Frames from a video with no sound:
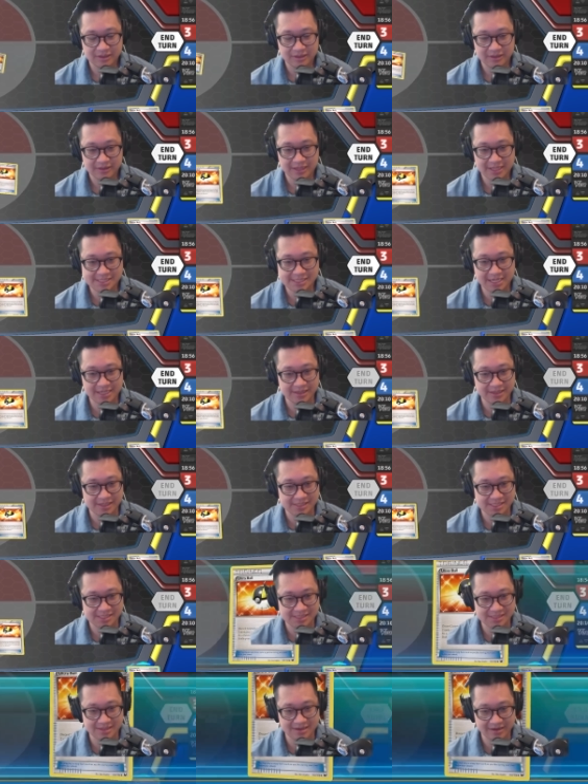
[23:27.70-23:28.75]
Let's get
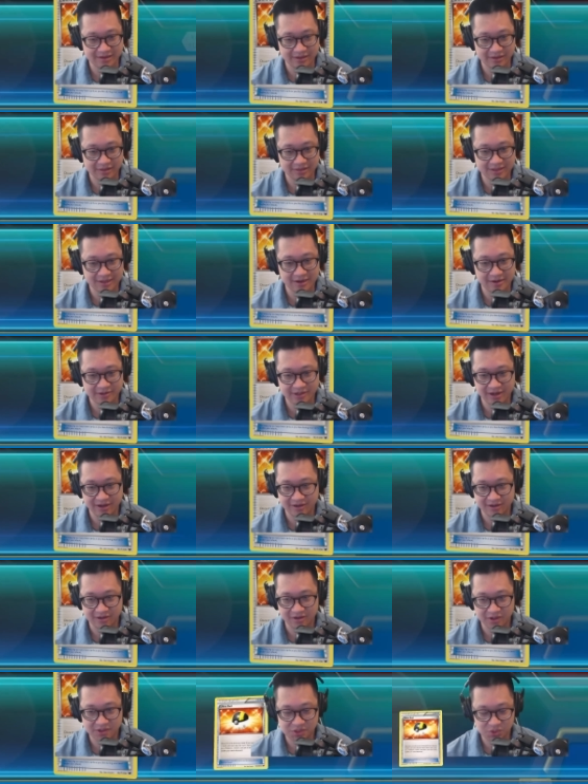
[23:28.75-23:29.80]
this thing and thin our deck
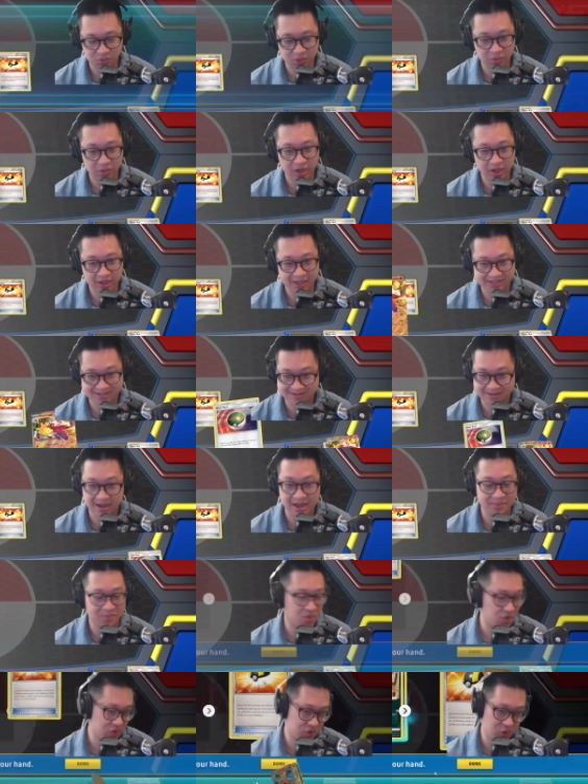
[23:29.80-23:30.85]
here, because we want to not
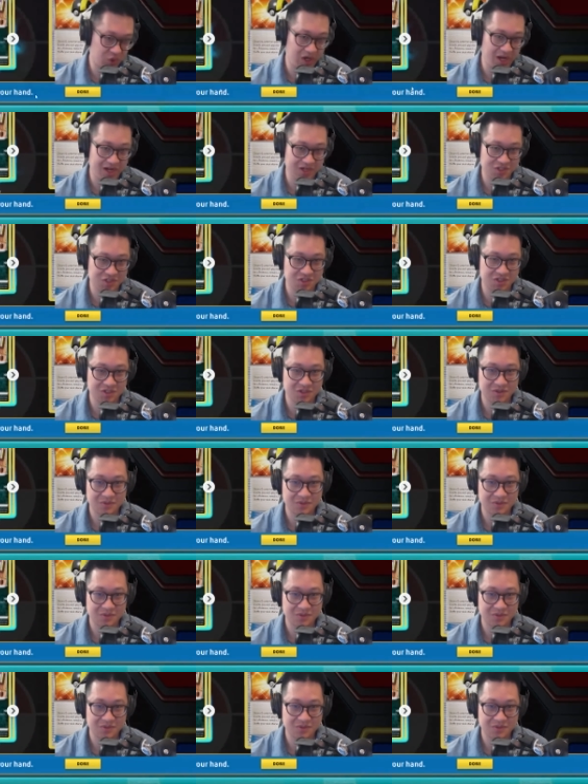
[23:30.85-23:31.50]
pull trash.